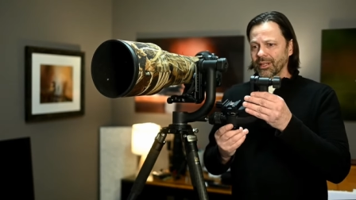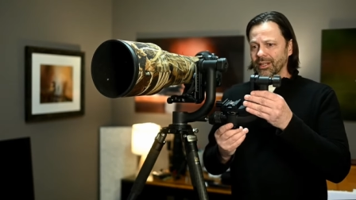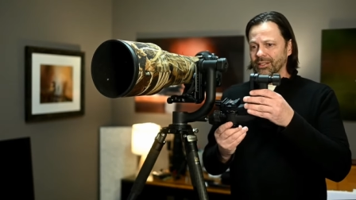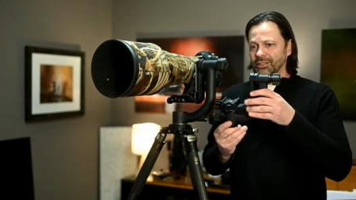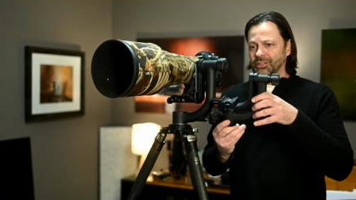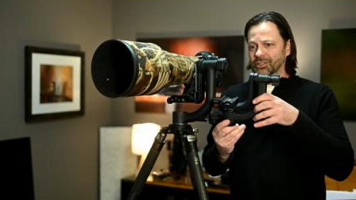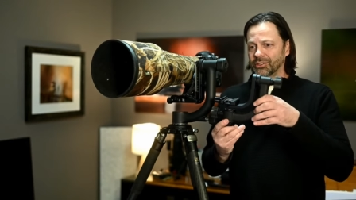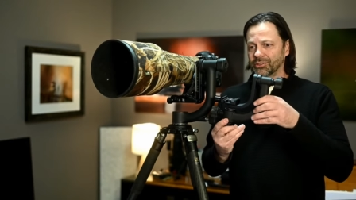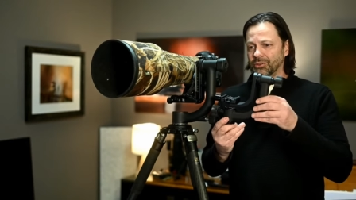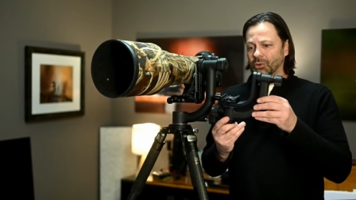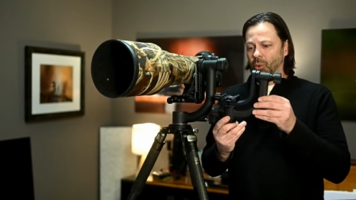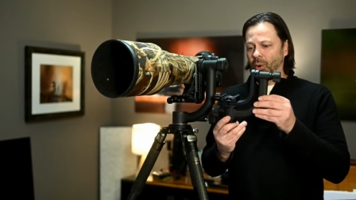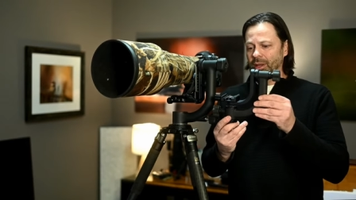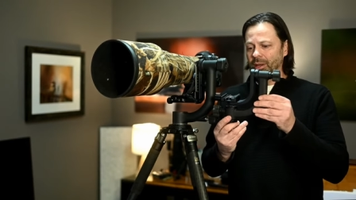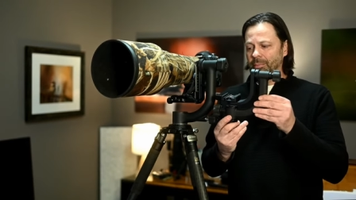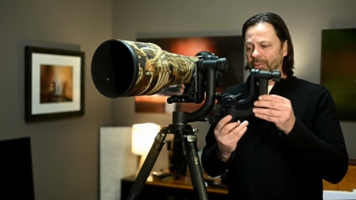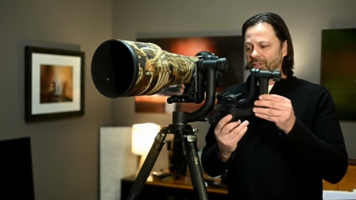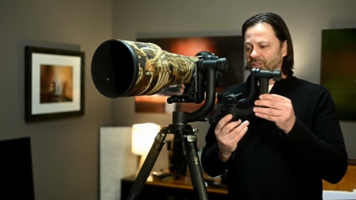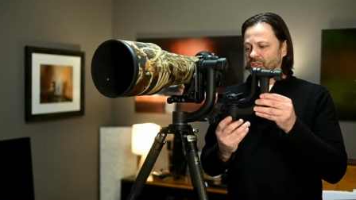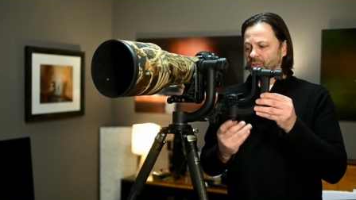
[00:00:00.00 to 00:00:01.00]
It's quite
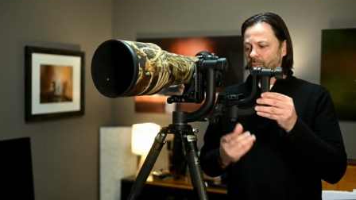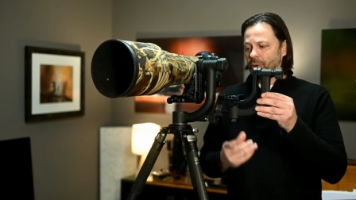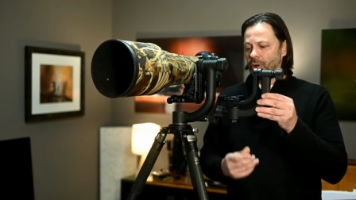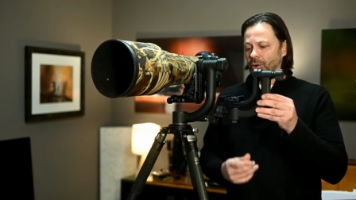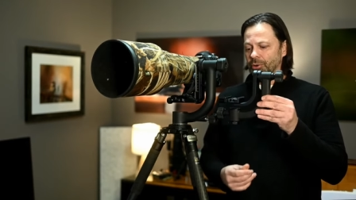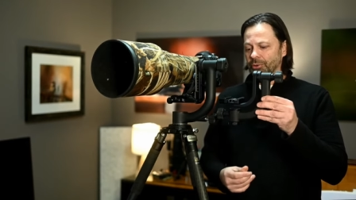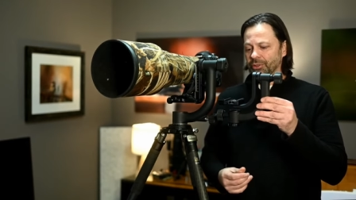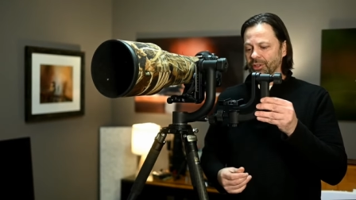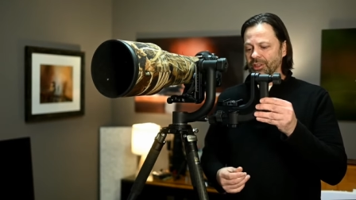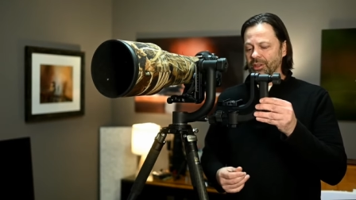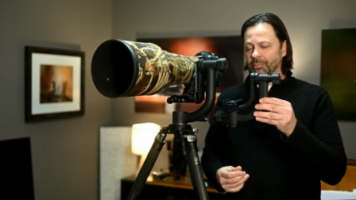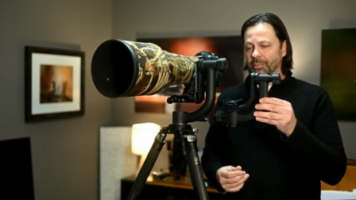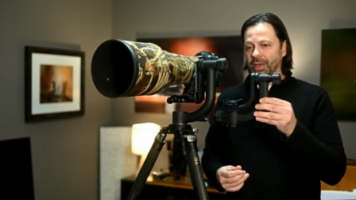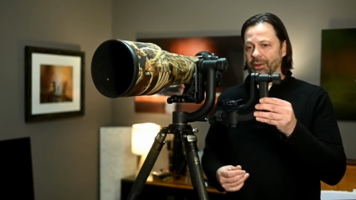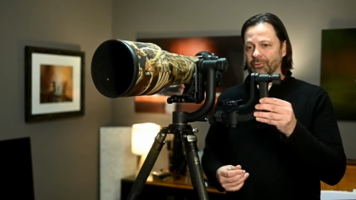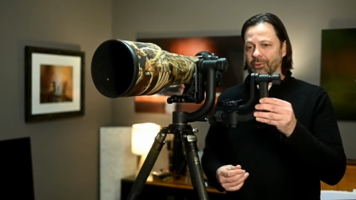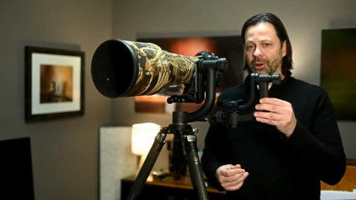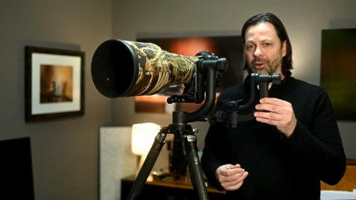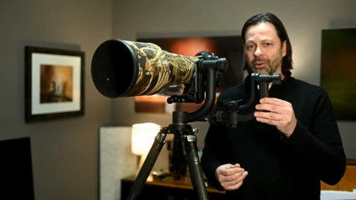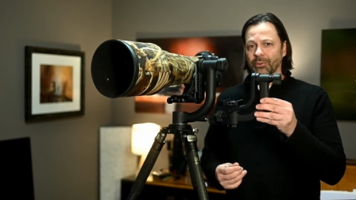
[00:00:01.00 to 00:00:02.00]
a bit smaller than the
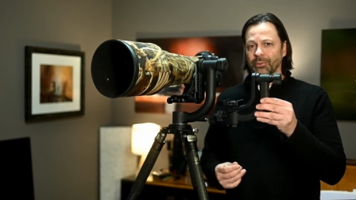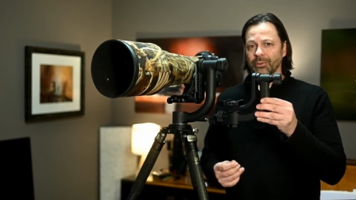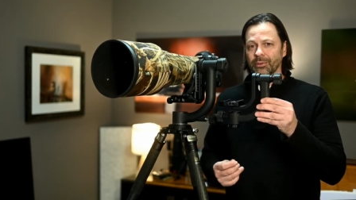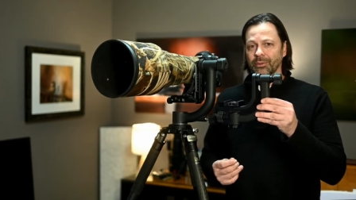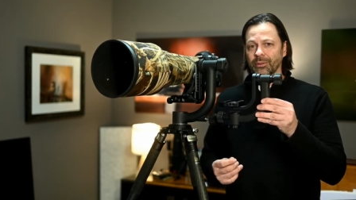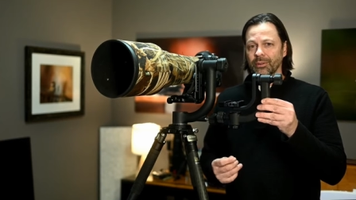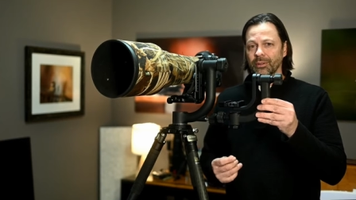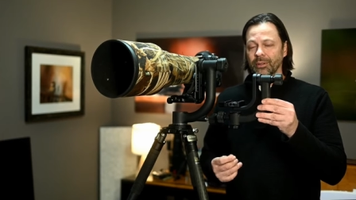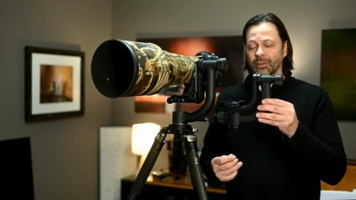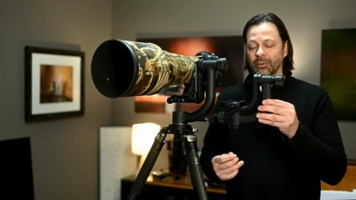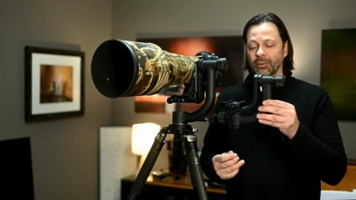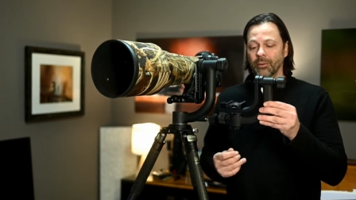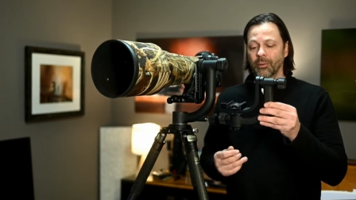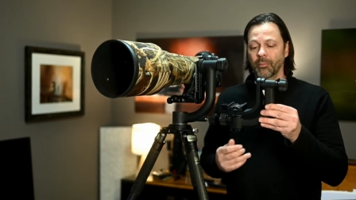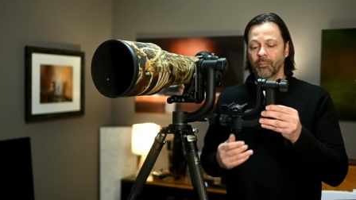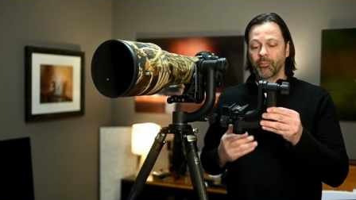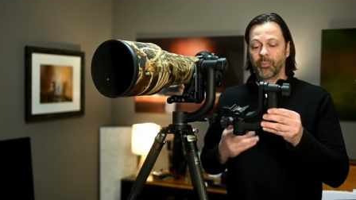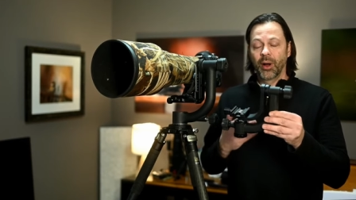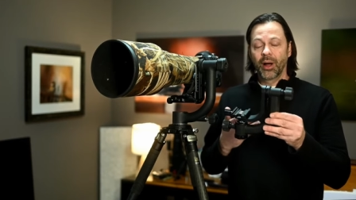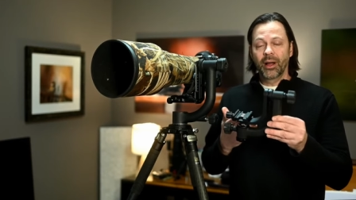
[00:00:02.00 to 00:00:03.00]
Benro,
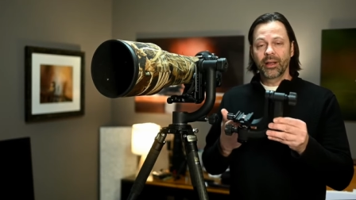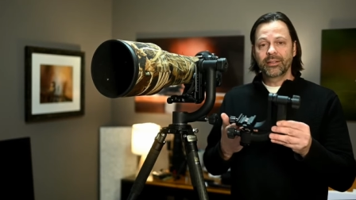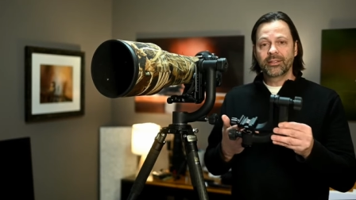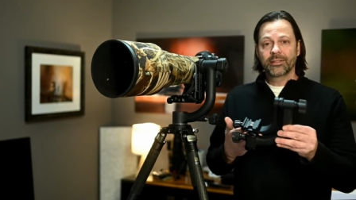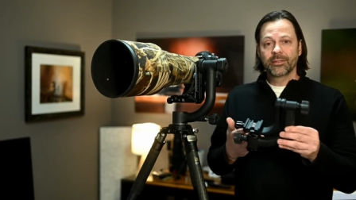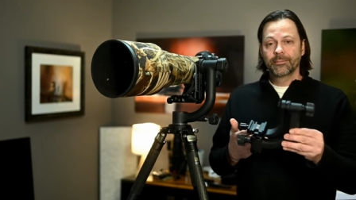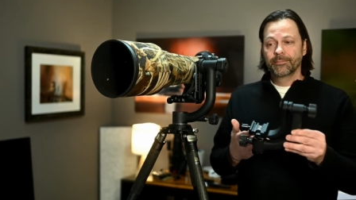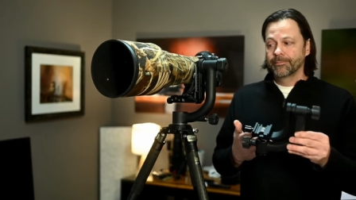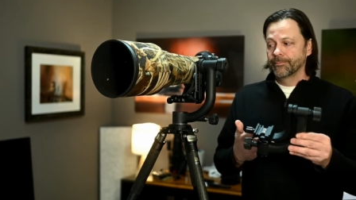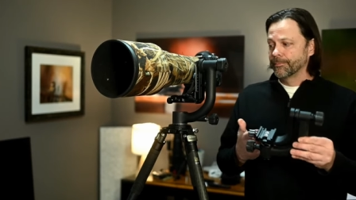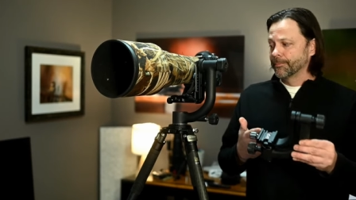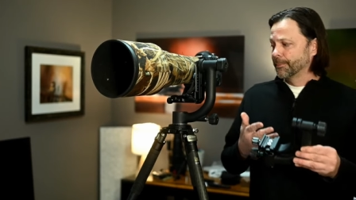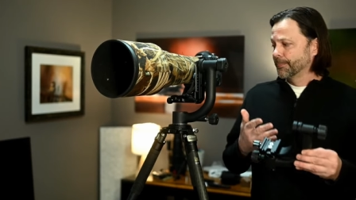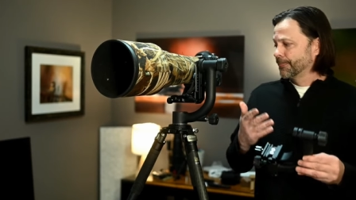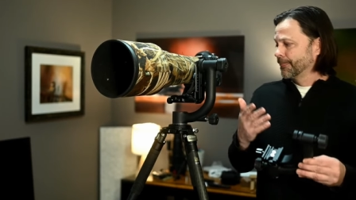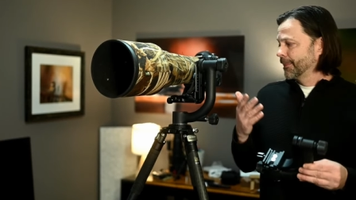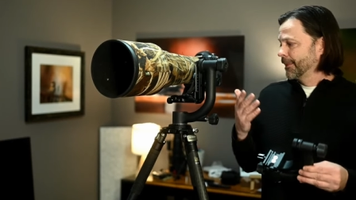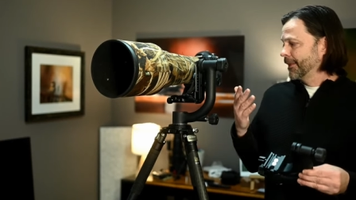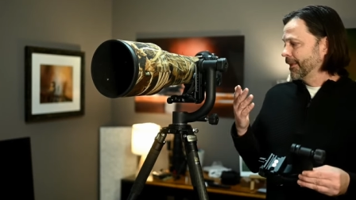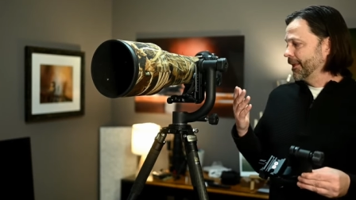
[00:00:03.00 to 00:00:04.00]
but
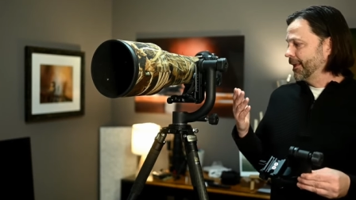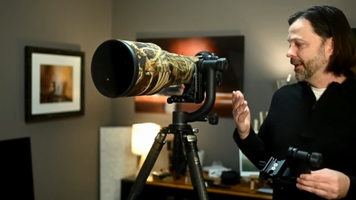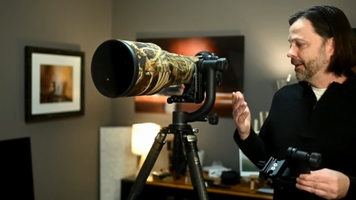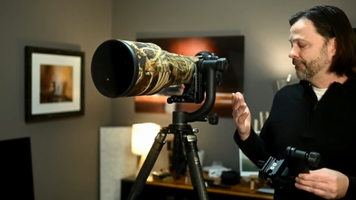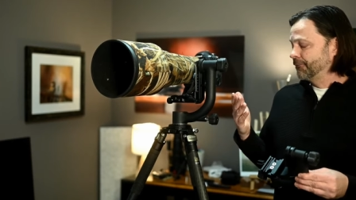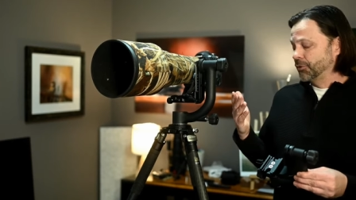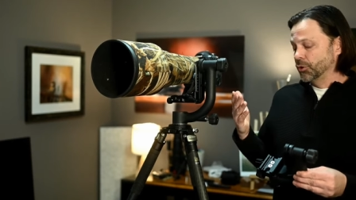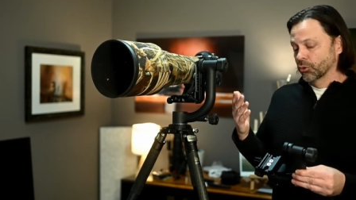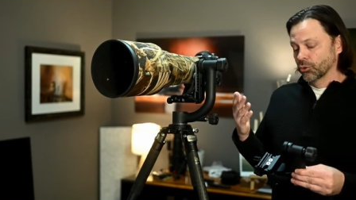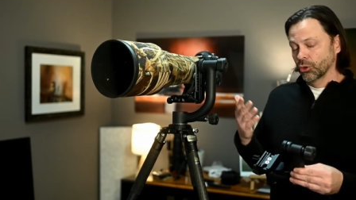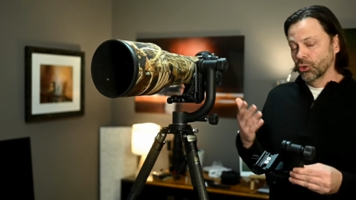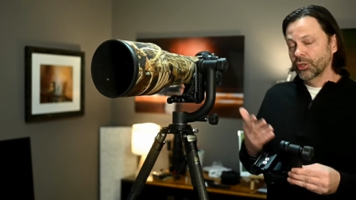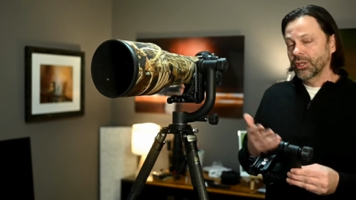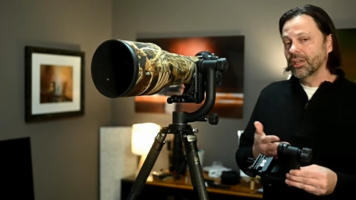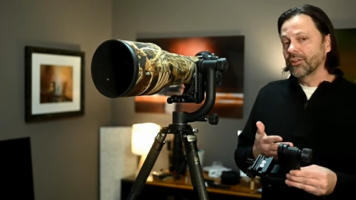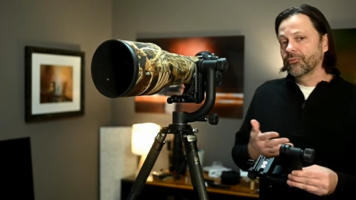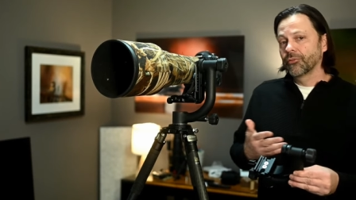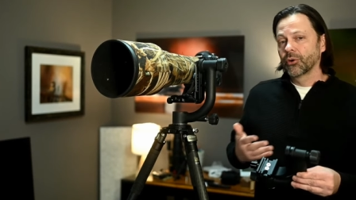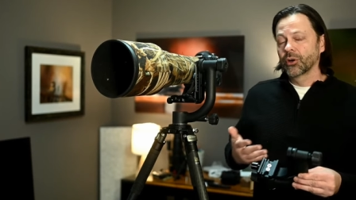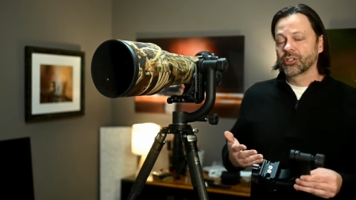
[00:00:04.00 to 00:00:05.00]
if you're
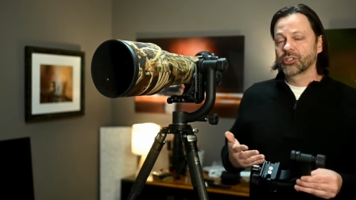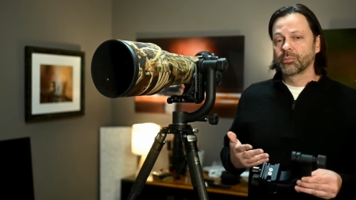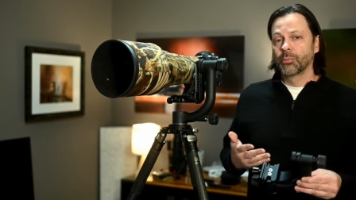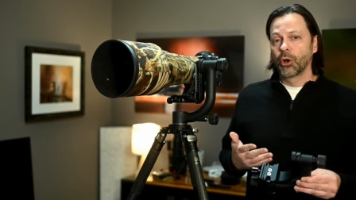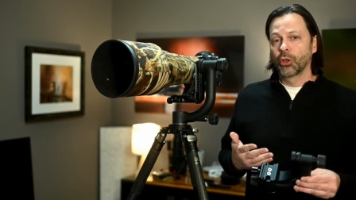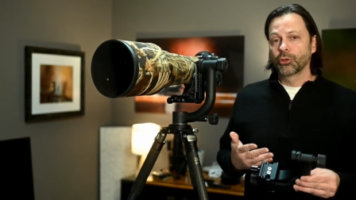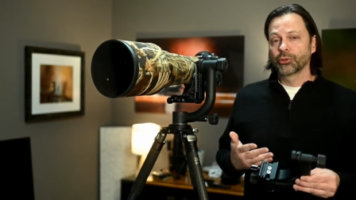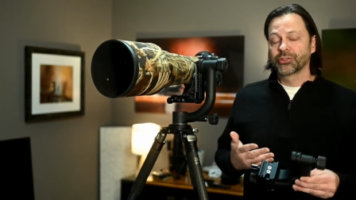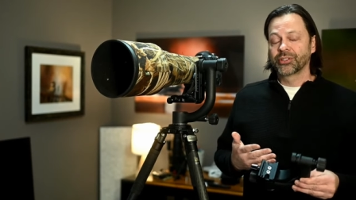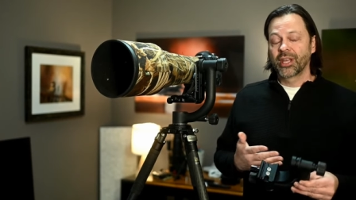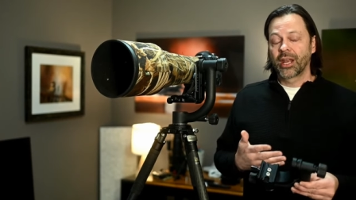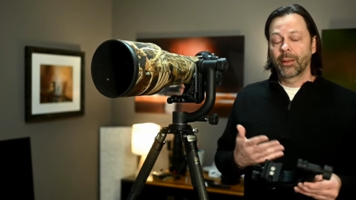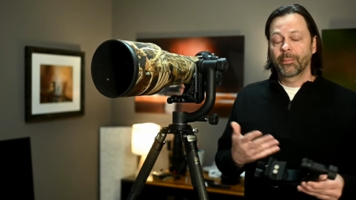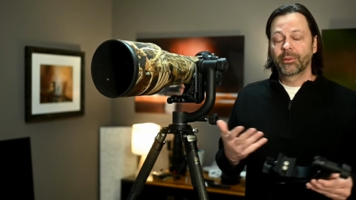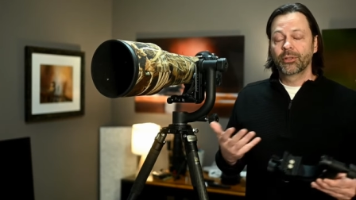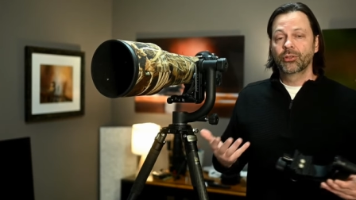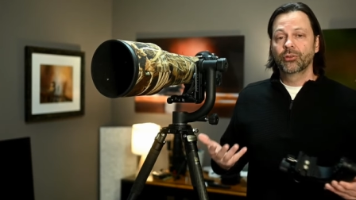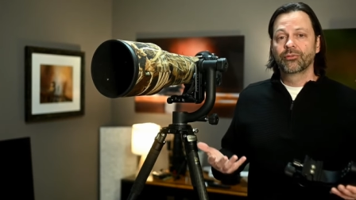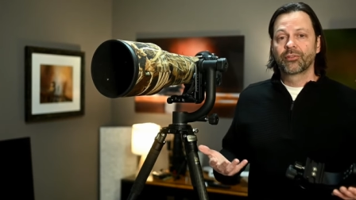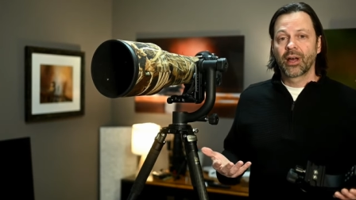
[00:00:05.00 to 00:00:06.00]
looking for a smaller setup
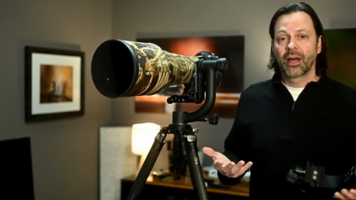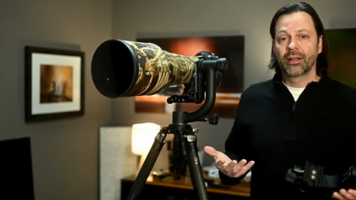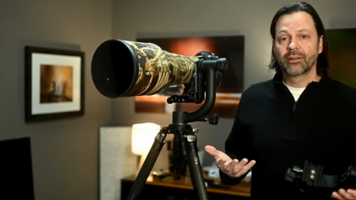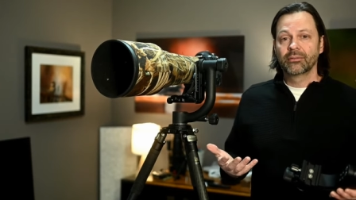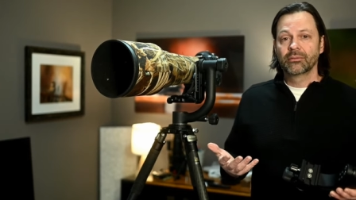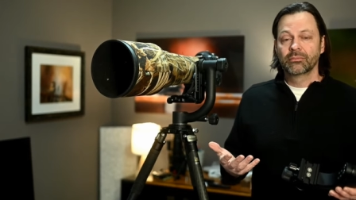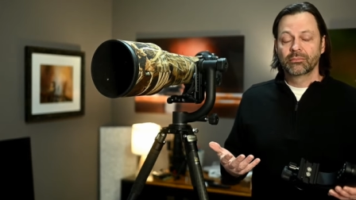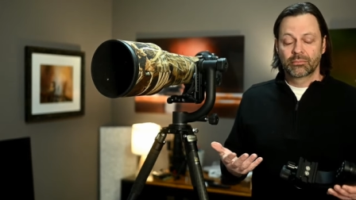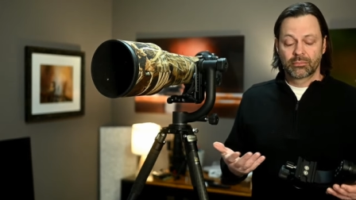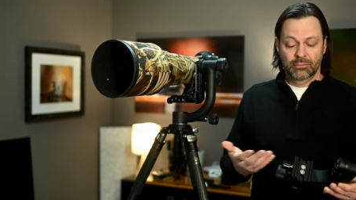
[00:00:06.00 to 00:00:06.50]
and you've got